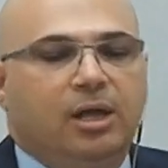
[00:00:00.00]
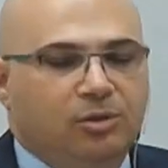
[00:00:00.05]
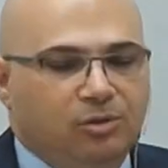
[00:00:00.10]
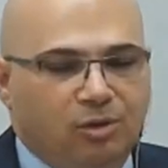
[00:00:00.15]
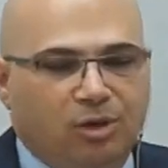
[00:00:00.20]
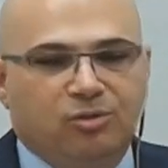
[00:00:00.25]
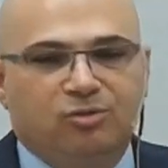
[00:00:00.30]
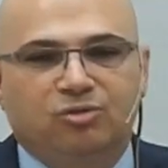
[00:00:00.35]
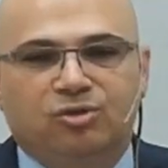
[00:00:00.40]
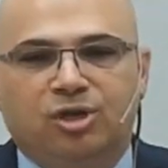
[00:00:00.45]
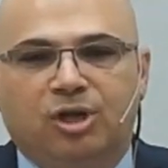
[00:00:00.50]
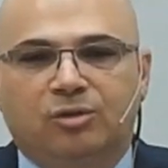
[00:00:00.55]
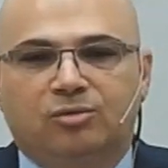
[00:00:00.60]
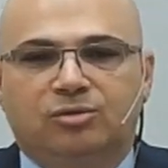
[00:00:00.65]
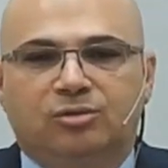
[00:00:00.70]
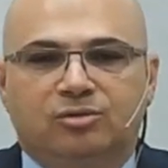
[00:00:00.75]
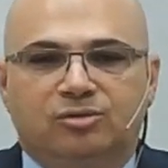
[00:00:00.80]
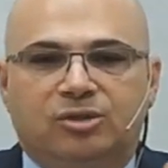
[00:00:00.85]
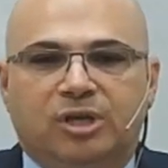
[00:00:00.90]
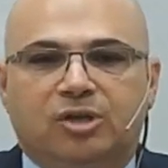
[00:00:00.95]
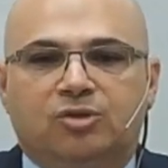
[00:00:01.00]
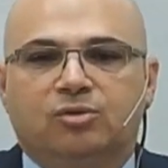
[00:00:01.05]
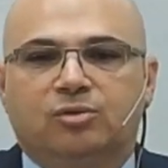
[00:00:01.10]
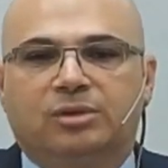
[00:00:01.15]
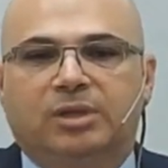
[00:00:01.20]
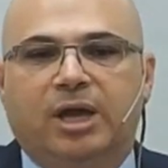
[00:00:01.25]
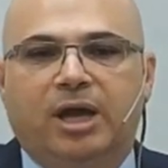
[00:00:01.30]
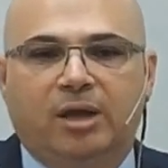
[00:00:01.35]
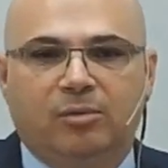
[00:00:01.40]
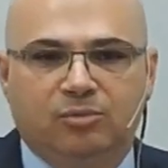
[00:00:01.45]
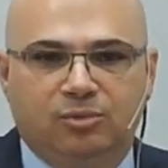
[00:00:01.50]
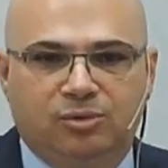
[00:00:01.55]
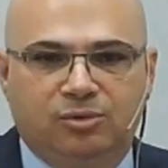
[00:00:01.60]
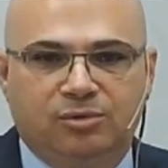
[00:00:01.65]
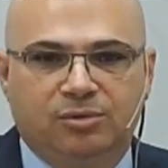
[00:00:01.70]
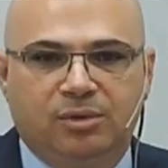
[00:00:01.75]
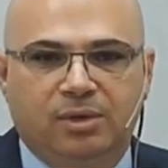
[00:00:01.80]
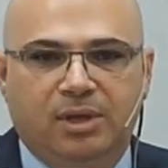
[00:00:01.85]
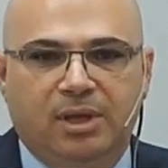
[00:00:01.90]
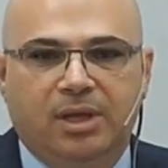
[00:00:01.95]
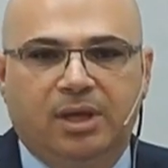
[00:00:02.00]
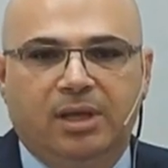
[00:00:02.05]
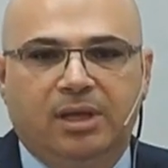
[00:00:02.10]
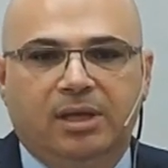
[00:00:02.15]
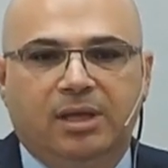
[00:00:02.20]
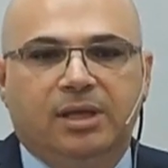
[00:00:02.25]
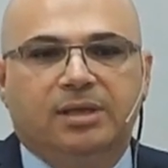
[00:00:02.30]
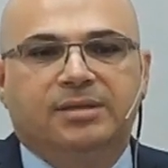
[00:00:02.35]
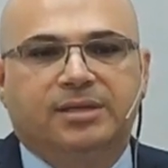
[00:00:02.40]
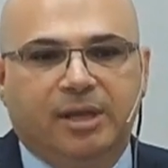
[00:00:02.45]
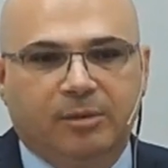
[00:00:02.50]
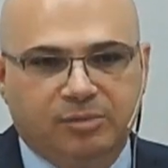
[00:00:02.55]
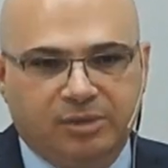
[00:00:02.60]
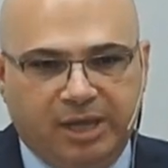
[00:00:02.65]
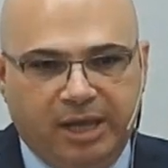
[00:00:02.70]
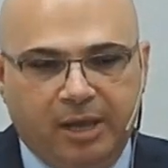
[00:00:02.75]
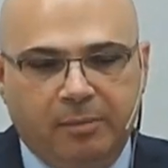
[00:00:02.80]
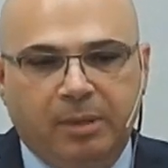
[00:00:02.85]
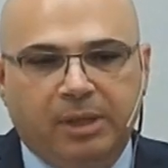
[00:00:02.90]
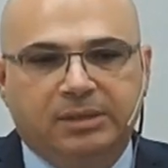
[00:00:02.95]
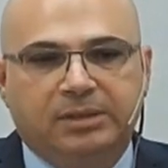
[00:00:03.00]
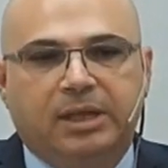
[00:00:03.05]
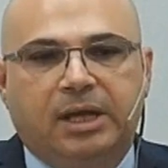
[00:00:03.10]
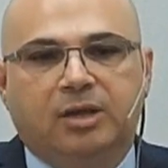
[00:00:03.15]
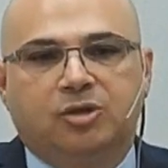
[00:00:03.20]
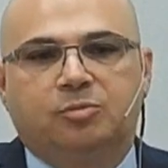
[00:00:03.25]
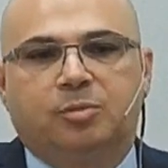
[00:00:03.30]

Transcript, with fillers: may be in good shape so when the trumpet sounds we may